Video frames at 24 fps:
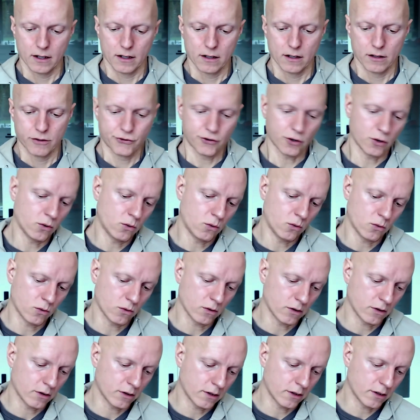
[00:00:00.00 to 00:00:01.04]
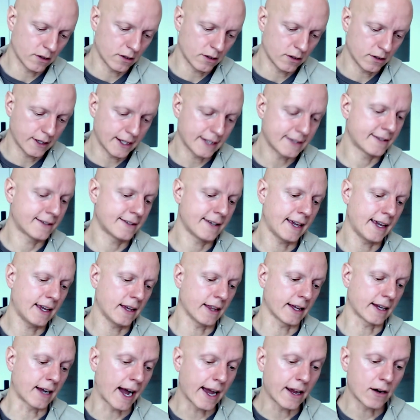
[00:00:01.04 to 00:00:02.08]
So let's say,
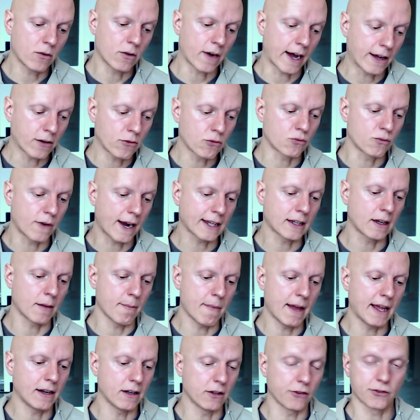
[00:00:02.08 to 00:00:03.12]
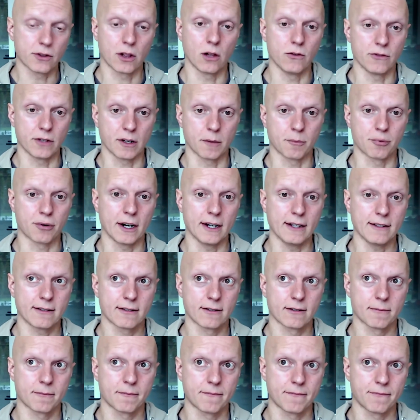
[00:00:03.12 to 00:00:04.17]
like, I don't I don't recommend disclosing
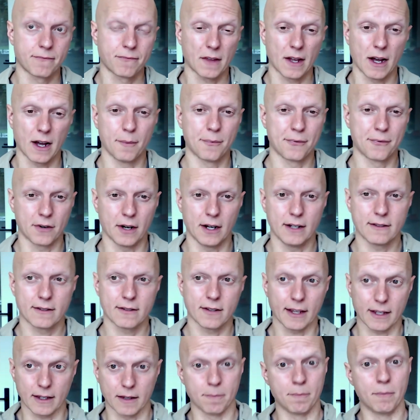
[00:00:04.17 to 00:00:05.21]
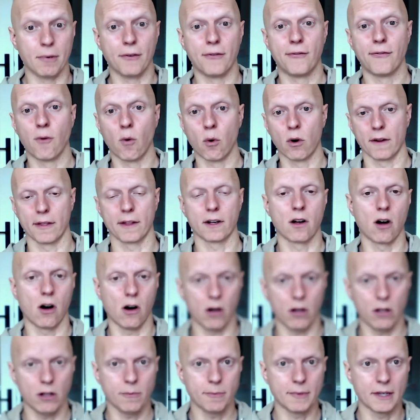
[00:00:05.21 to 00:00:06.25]
price up front, like before the
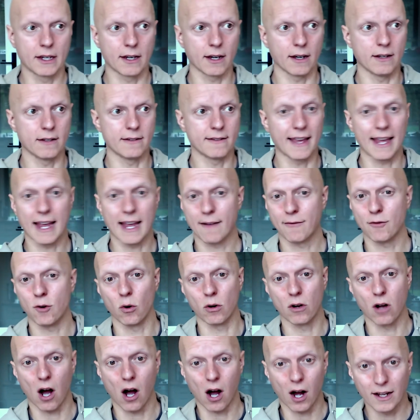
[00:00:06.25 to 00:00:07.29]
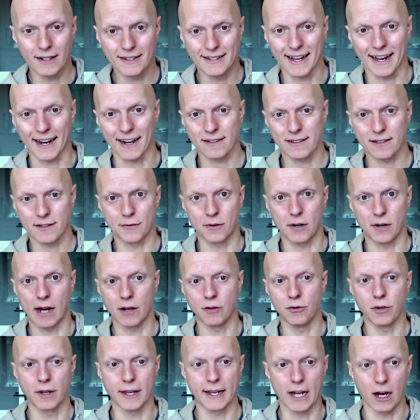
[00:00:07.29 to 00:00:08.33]
call, because they have no context for how
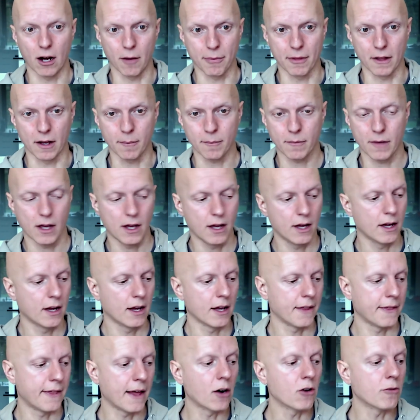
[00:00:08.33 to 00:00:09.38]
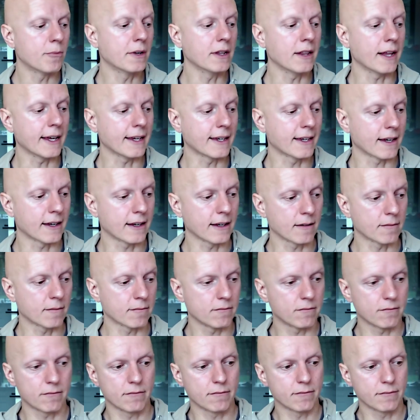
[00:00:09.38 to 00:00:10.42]
you can help them. That would be like
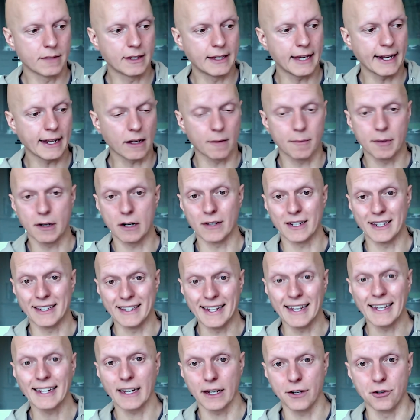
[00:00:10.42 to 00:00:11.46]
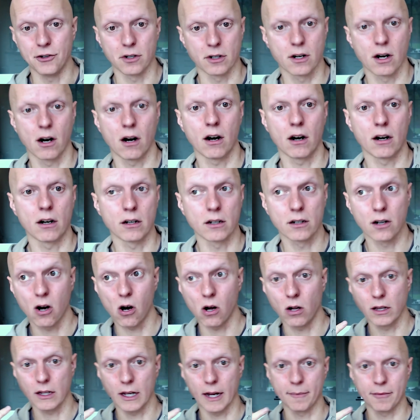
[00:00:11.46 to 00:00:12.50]
getting a bit of a ding in your car,
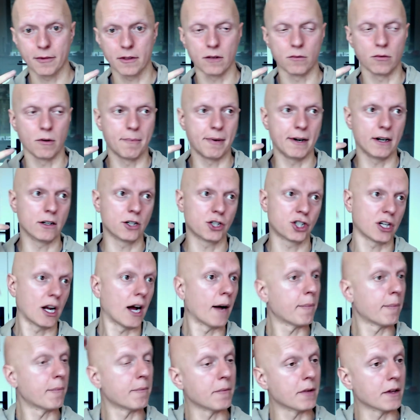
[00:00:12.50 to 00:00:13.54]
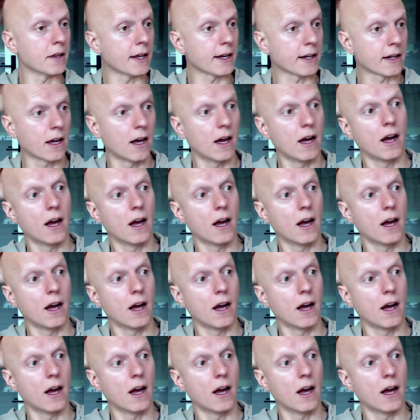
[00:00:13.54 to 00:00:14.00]
calling up the repair shop and being like,